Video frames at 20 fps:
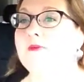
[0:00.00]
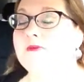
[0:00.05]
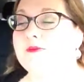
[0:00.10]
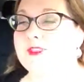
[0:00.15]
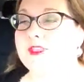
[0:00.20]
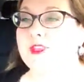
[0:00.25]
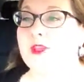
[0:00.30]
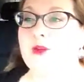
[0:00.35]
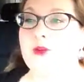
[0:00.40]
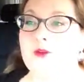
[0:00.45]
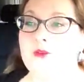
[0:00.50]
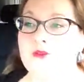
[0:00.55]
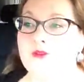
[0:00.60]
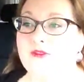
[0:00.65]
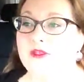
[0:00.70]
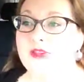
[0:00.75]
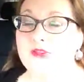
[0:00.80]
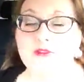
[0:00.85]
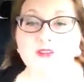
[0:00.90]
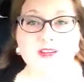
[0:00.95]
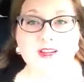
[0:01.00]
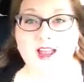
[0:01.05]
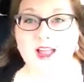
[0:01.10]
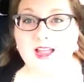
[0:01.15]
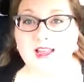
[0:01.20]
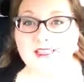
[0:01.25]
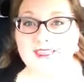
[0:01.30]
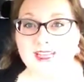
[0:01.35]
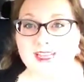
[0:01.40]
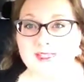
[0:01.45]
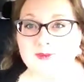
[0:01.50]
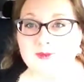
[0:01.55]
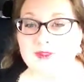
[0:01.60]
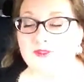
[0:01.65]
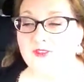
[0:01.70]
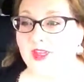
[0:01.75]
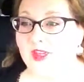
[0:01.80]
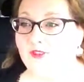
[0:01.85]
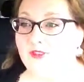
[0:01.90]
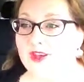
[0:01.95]
So feel free to contact me
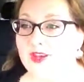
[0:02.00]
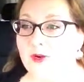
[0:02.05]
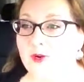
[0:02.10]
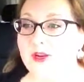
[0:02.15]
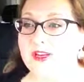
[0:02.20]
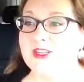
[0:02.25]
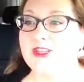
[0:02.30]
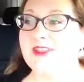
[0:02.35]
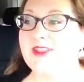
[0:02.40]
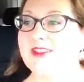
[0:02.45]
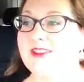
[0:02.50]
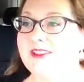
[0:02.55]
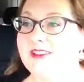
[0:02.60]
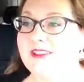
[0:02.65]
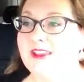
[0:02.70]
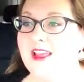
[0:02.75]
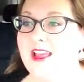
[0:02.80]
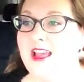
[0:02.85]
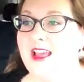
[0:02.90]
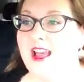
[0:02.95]
if you have any questions.